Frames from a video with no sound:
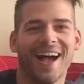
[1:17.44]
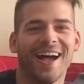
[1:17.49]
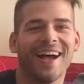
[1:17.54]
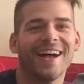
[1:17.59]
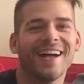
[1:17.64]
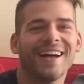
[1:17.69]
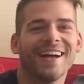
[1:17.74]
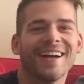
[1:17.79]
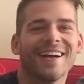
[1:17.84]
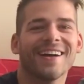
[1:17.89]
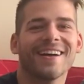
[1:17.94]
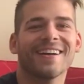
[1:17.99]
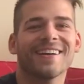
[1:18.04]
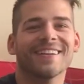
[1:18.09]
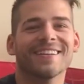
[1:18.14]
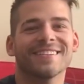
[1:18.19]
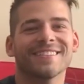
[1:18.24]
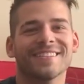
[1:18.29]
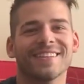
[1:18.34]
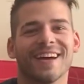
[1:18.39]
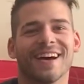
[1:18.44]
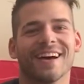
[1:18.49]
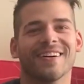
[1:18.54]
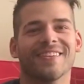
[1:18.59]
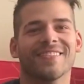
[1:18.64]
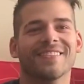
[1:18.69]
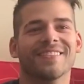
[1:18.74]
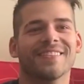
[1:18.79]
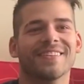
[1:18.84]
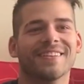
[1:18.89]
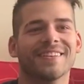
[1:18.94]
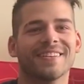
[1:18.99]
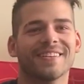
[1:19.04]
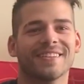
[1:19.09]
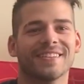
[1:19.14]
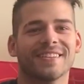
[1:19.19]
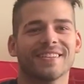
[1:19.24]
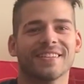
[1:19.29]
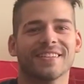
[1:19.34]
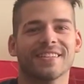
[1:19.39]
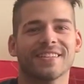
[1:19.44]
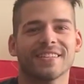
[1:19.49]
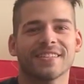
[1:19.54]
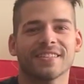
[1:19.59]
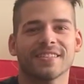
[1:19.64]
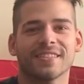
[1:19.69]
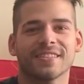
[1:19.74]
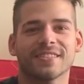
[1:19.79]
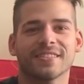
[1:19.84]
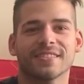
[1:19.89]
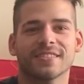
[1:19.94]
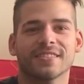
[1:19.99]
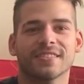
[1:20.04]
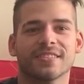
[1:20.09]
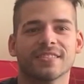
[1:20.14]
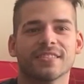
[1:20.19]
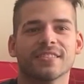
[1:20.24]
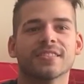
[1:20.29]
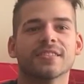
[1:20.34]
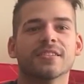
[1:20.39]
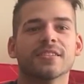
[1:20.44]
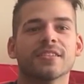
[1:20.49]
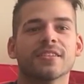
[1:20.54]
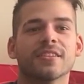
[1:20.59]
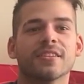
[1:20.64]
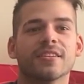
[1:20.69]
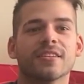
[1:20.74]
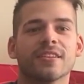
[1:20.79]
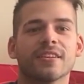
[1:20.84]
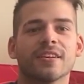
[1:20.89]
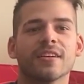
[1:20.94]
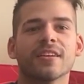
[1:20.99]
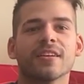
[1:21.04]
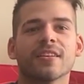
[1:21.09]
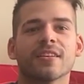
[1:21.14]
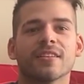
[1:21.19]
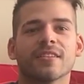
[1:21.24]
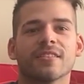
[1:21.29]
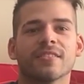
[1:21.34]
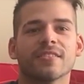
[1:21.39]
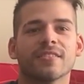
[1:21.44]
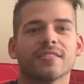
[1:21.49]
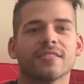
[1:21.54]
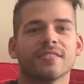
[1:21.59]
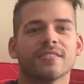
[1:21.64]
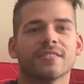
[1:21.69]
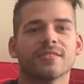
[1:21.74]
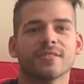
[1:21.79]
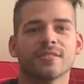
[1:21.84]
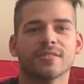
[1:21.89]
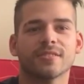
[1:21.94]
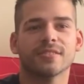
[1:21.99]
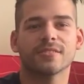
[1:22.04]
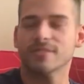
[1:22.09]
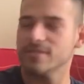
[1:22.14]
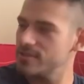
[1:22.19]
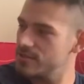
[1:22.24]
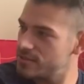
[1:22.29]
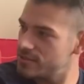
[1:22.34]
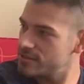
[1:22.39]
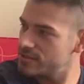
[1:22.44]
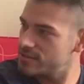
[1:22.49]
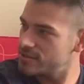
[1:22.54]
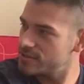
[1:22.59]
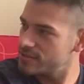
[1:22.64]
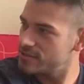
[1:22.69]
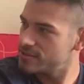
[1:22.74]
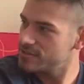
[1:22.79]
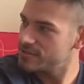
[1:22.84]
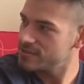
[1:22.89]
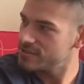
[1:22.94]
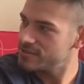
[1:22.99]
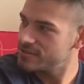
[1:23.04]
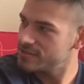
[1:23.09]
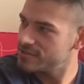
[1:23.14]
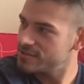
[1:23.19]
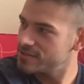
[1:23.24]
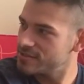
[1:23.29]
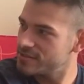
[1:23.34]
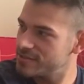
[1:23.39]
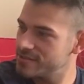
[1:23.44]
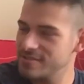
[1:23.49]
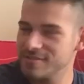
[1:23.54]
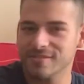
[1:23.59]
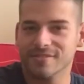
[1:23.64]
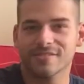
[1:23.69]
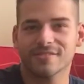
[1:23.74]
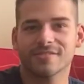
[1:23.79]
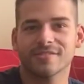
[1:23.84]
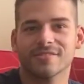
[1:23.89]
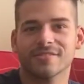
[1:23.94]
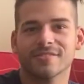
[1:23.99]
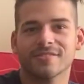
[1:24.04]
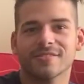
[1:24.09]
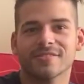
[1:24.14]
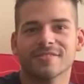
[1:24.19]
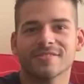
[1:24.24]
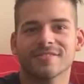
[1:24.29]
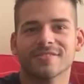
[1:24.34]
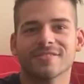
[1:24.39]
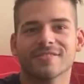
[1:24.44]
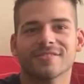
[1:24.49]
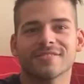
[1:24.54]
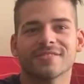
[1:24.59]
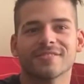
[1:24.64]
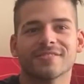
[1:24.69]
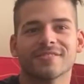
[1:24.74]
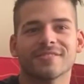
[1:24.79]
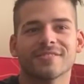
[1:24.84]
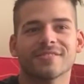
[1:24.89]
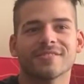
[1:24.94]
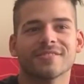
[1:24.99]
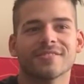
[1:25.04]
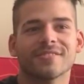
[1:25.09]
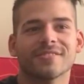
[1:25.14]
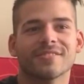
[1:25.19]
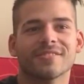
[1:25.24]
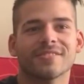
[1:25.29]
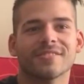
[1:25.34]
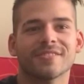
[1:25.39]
(not speaking)